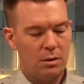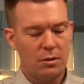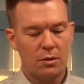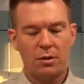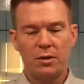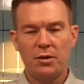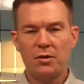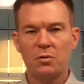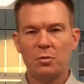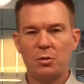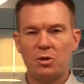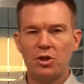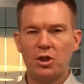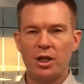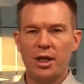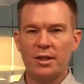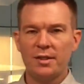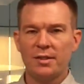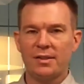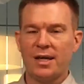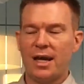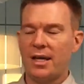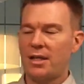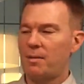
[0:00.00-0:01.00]
So this is what you
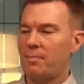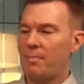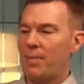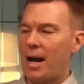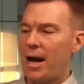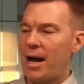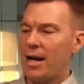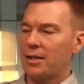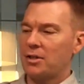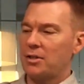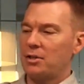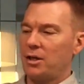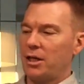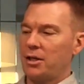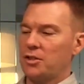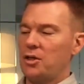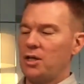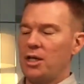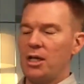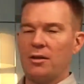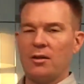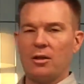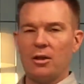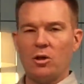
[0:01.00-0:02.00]
get inside the box. You'll
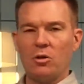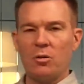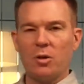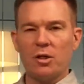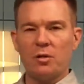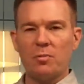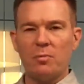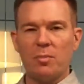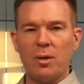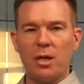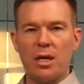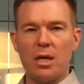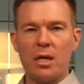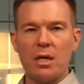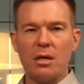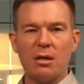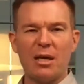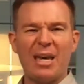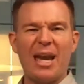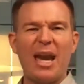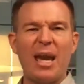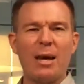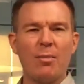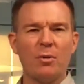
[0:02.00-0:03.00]
actually get the
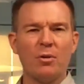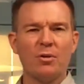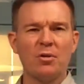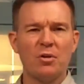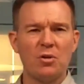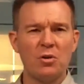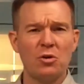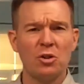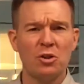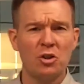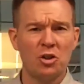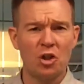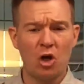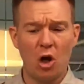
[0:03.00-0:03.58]
USB cable so you can